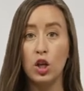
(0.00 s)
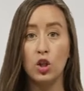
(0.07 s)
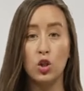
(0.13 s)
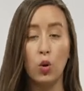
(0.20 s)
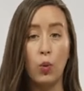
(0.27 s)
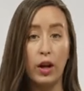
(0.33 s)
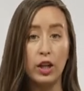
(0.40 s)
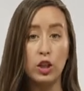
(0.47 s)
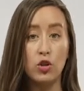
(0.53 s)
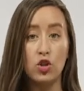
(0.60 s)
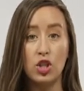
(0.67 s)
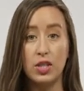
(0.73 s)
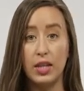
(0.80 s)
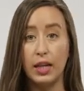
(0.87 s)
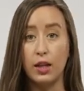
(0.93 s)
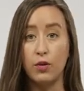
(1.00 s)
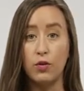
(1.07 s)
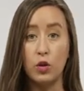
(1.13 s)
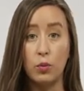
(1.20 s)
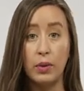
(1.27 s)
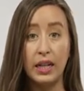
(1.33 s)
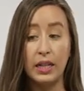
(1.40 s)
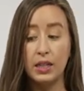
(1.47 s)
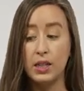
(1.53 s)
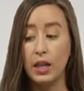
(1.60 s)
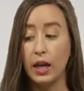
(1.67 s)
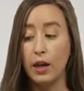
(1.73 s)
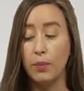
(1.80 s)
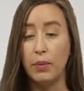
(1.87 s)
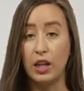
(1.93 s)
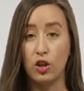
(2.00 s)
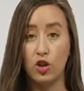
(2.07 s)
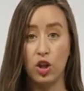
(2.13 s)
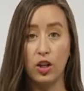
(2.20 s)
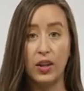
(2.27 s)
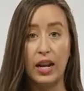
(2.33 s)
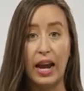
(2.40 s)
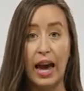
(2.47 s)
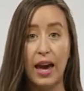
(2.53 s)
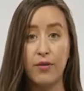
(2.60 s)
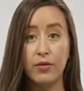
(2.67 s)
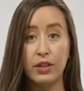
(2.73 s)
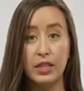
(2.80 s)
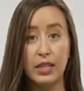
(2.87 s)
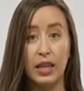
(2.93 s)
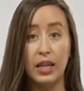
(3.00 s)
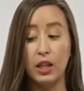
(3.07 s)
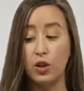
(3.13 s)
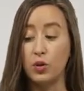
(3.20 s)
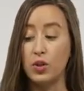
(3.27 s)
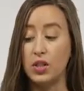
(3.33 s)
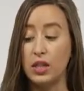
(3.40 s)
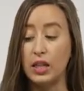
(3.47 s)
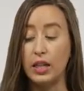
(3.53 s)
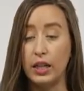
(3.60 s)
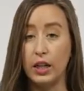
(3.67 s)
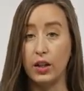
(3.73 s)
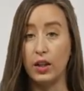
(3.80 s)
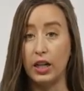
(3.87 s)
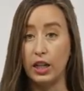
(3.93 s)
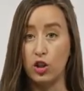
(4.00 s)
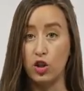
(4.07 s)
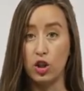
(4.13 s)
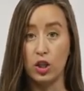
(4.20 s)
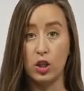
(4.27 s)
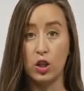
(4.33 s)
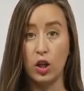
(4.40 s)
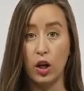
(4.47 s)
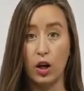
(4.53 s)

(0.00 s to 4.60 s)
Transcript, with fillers: So why don't you just take a few minutes, make sure that everything you see here that I just